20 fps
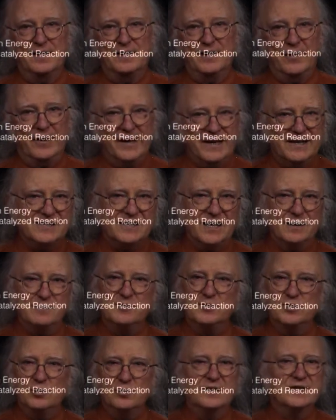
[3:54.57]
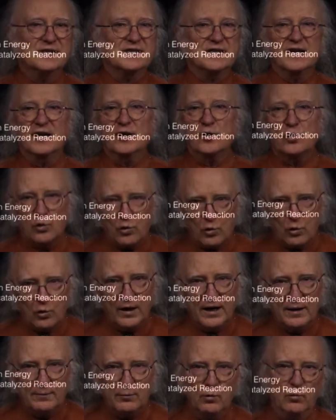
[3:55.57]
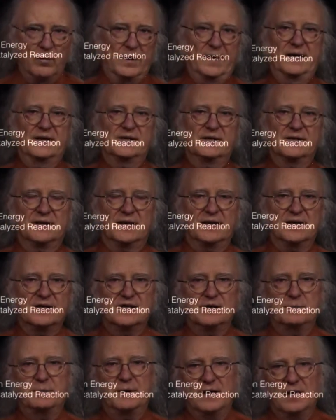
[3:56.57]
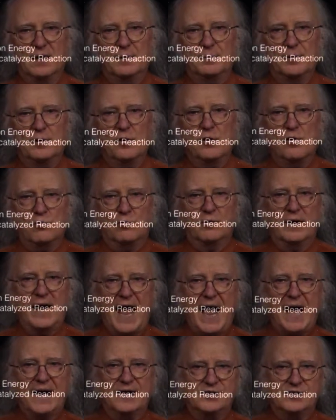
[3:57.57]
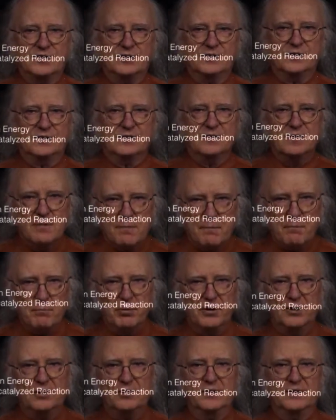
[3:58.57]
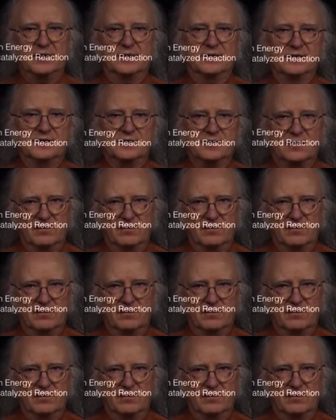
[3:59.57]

Now, enzymes do this in incredible ways and can speed up reactions billions